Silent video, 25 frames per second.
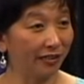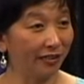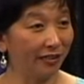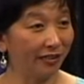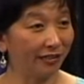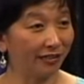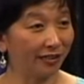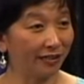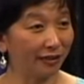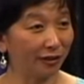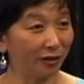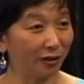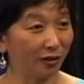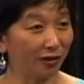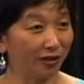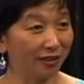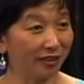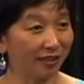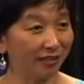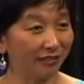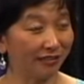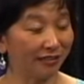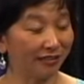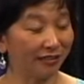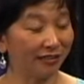Mm. That's
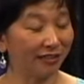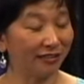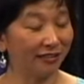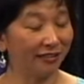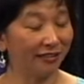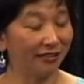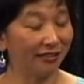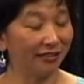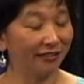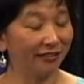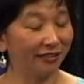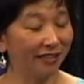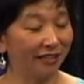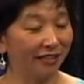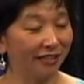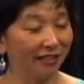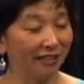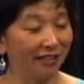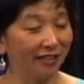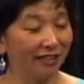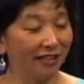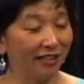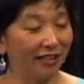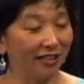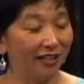costing this and
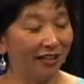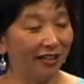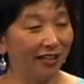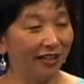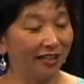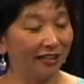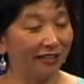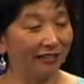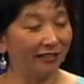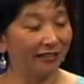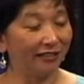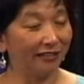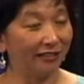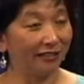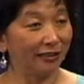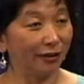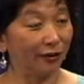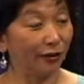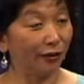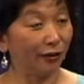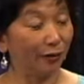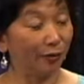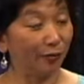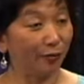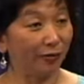and there's a
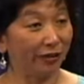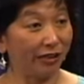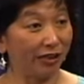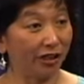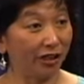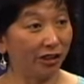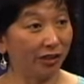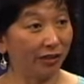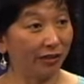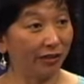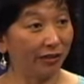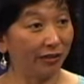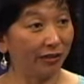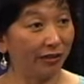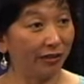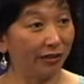lot of pressure in